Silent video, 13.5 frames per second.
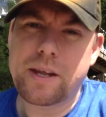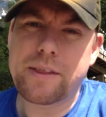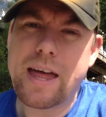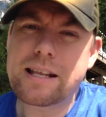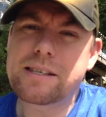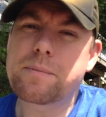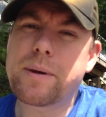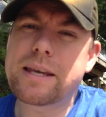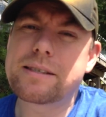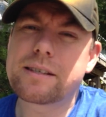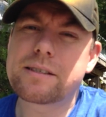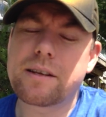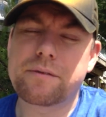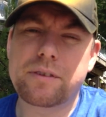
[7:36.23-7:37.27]
that's the
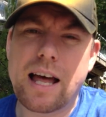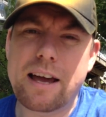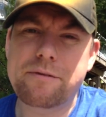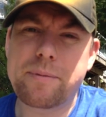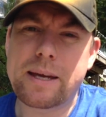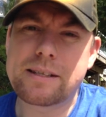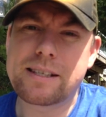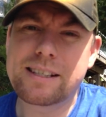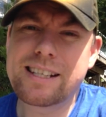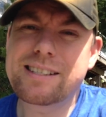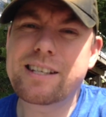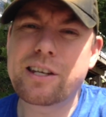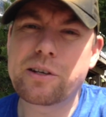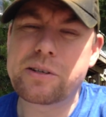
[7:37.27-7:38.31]
basics of live baits, at
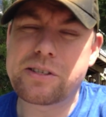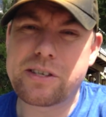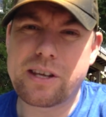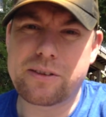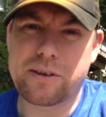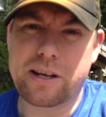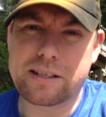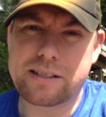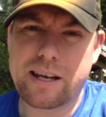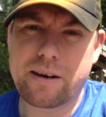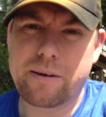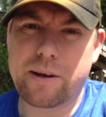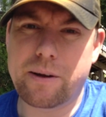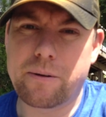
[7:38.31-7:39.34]
least here in southern
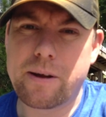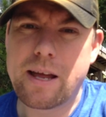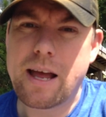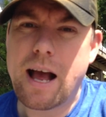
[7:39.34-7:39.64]
Ontario.